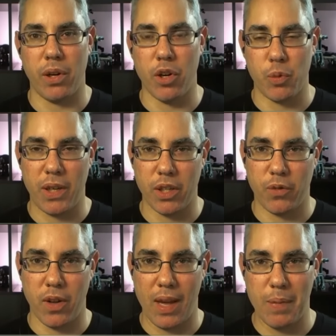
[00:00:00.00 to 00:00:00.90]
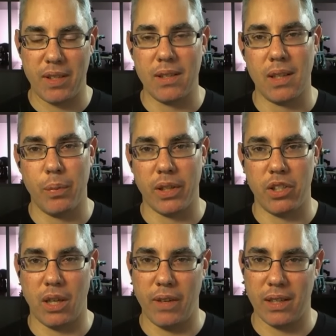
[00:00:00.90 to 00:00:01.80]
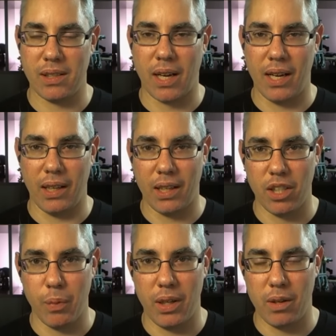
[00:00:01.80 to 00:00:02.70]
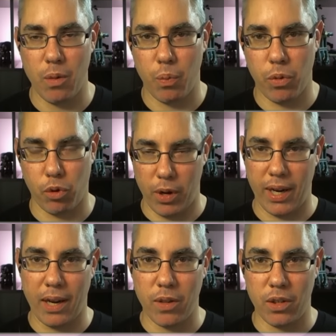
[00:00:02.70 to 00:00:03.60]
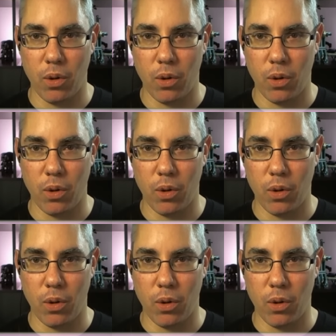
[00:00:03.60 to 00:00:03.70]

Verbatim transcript: Pros because for them it's as simple as shoving a Skylake chip in it and throwing it out the